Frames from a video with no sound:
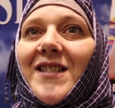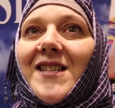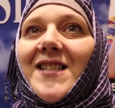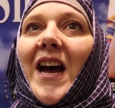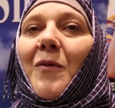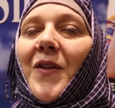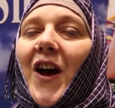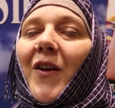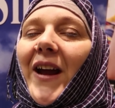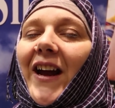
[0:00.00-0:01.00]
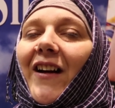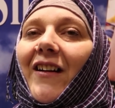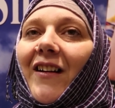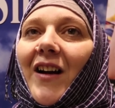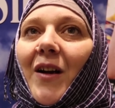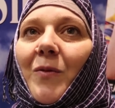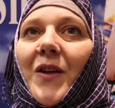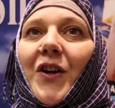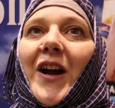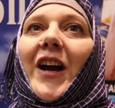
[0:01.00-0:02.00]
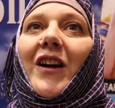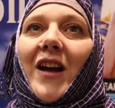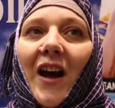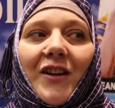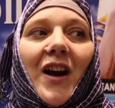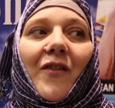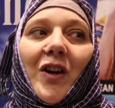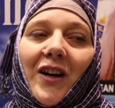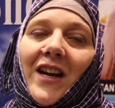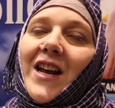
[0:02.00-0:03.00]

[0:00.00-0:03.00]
She's not without hair or with her hair uncovered.